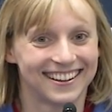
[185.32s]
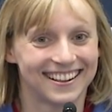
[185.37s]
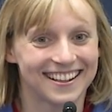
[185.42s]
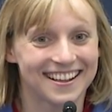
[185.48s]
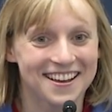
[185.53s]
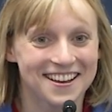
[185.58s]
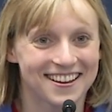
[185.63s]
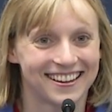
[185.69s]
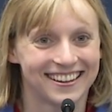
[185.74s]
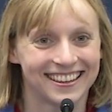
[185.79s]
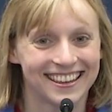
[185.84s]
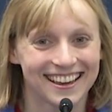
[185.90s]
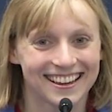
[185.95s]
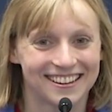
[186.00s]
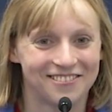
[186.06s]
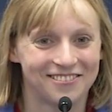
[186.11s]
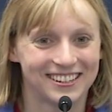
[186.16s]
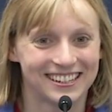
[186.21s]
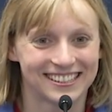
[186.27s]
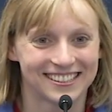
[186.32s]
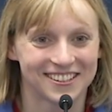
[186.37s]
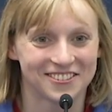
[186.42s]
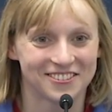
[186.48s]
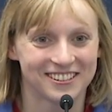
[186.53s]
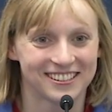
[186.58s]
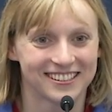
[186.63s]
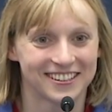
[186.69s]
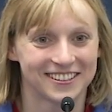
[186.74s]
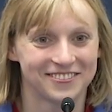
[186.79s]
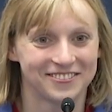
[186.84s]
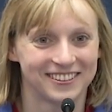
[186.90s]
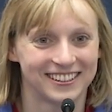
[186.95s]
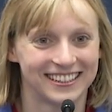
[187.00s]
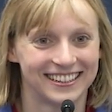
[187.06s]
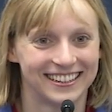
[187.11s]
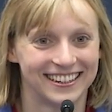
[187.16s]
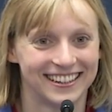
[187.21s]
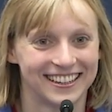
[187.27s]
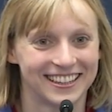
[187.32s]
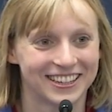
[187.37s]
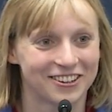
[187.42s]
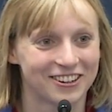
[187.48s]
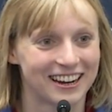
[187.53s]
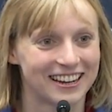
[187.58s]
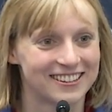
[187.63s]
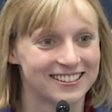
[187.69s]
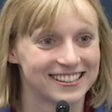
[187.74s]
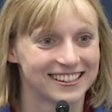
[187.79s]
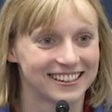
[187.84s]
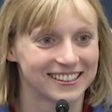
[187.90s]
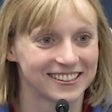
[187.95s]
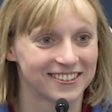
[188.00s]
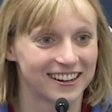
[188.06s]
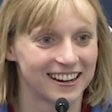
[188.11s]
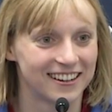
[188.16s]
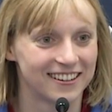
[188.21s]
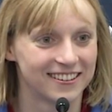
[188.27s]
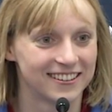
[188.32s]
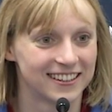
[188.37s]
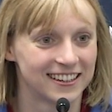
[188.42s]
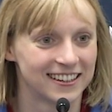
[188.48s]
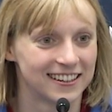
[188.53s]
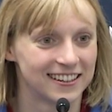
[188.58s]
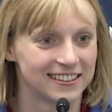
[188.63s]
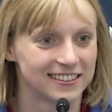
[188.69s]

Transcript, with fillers: Uh, yeah, I mean, it's always good when the crowd sticks around.